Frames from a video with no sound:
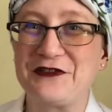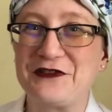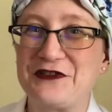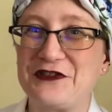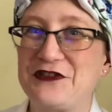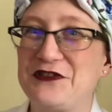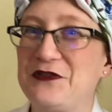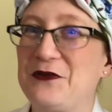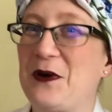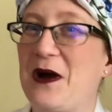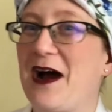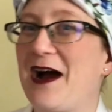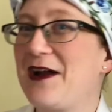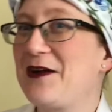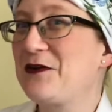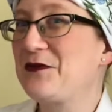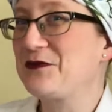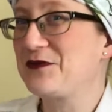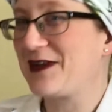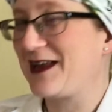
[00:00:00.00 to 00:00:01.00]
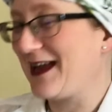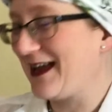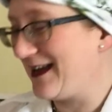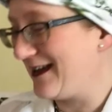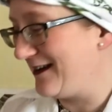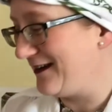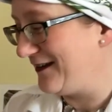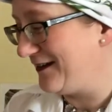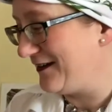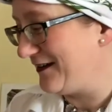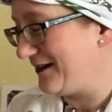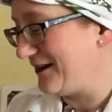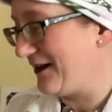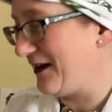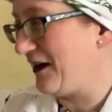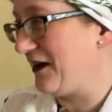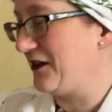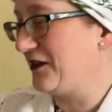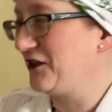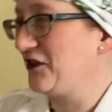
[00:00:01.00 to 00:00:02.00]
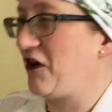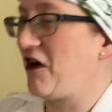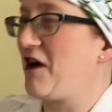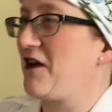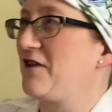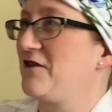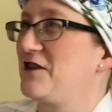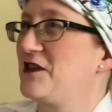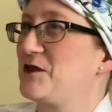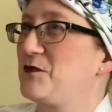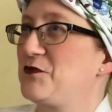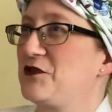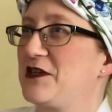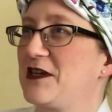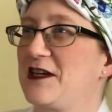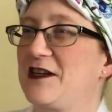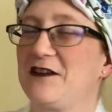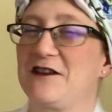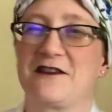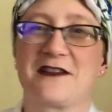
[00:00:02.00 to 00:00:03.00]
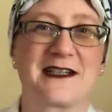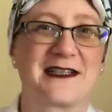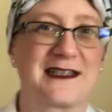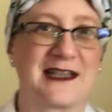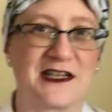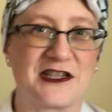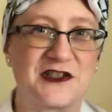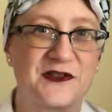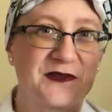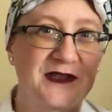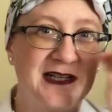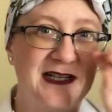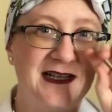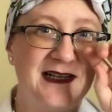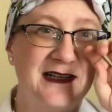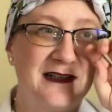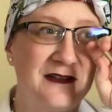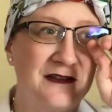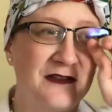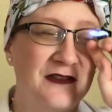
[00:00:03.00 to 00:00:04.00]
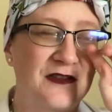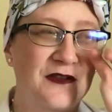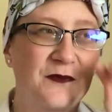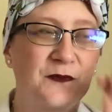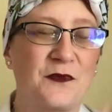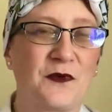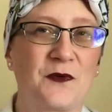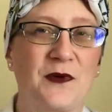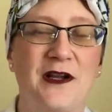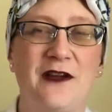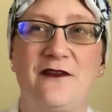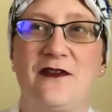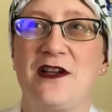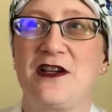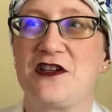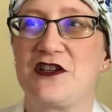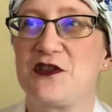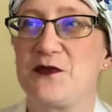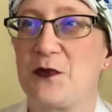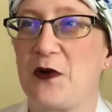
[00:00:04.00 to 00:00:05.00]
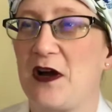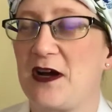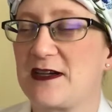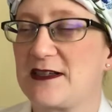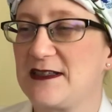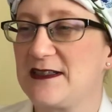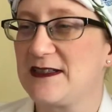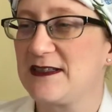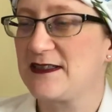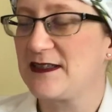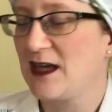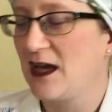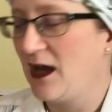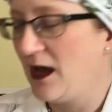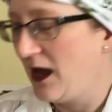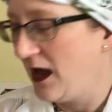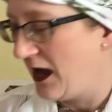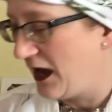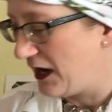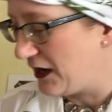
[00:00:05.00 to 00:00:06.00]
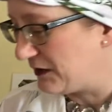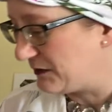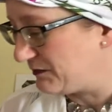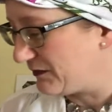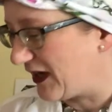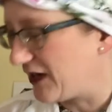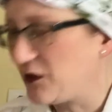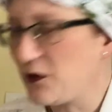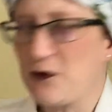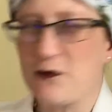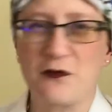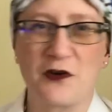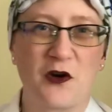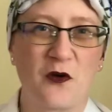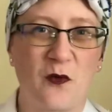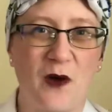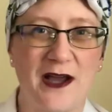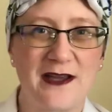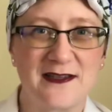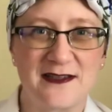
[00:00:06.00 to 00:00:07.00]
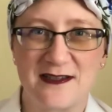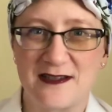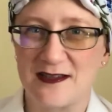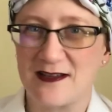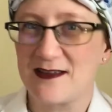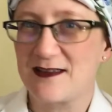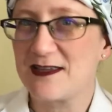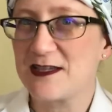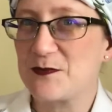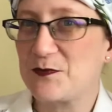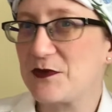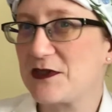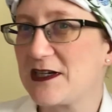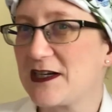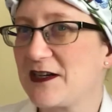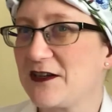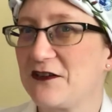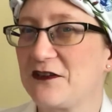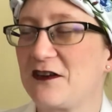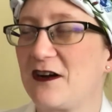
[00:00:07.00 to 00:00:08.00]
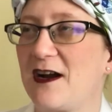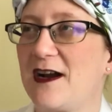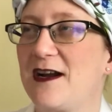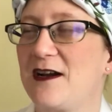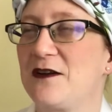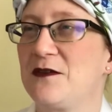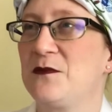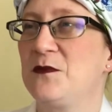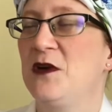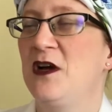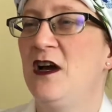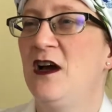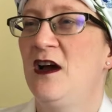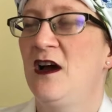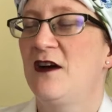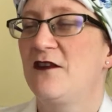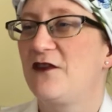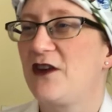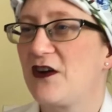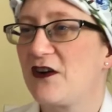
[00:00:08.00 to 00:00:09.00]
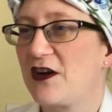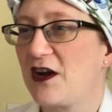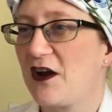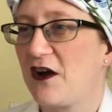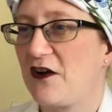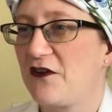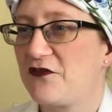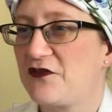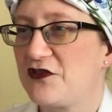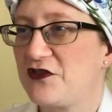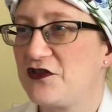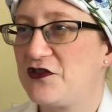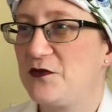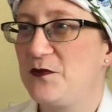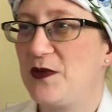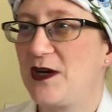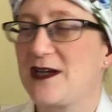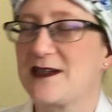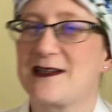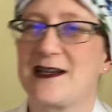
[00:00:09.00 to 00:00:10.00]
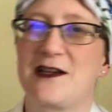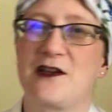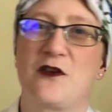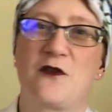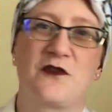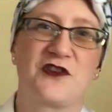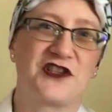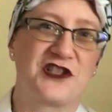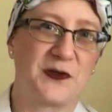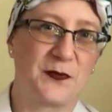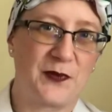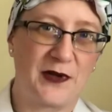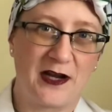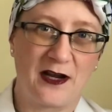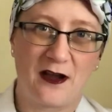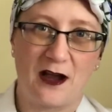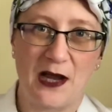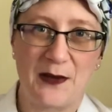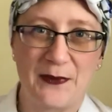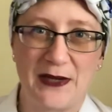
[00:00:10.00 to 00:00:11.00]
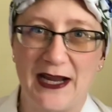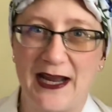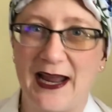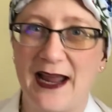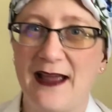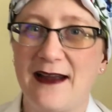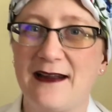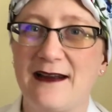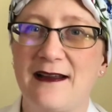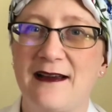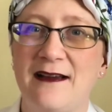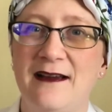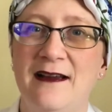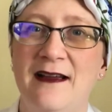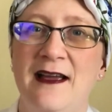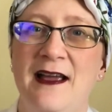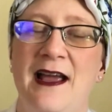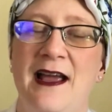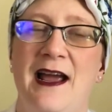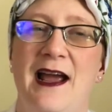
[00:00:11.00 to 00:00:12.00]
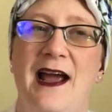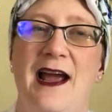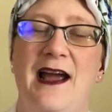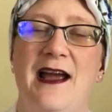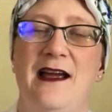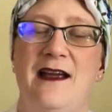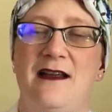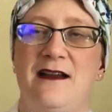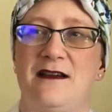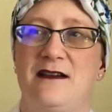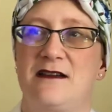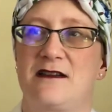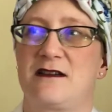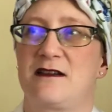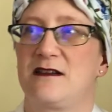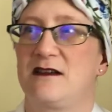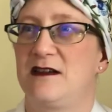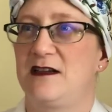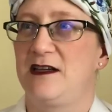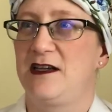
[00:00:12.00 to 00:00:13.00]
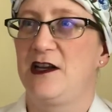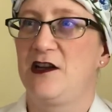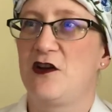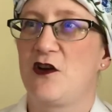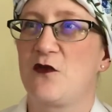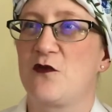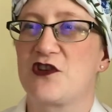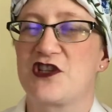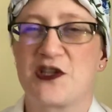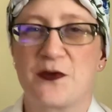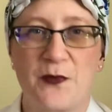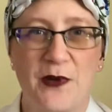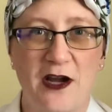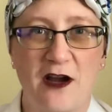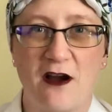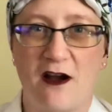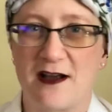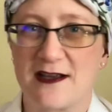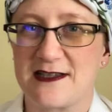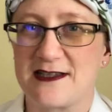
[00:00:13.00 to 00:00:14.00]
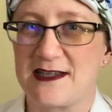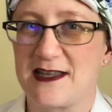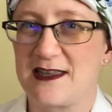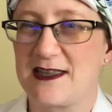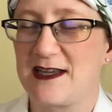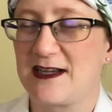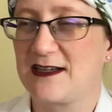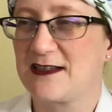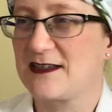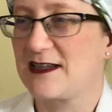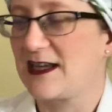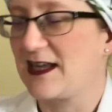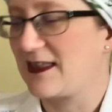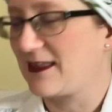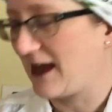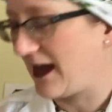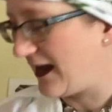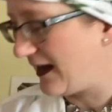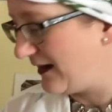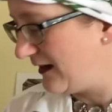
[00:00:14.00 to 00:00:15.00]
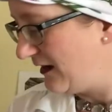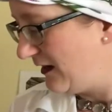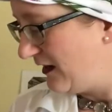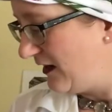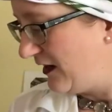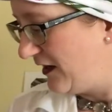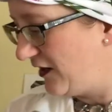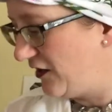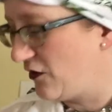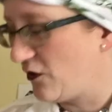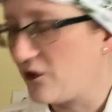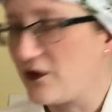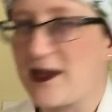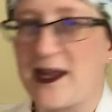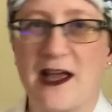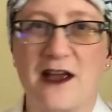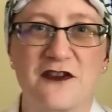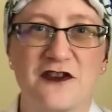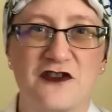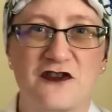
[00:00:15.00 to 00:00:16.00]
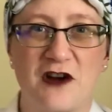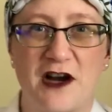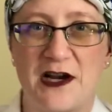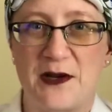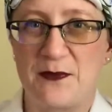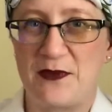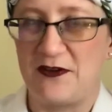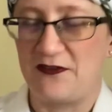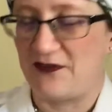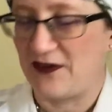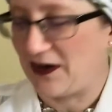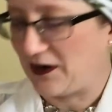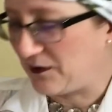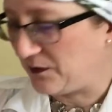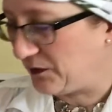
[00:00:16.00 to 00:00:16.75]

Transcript: too, I don't get a lot of this particular accessory in the Marie vintage boxes. I don't request this particular item very often too, because I know with shipping, I'm in Canada, and with shipping costs and things like that, the gals try to be fair,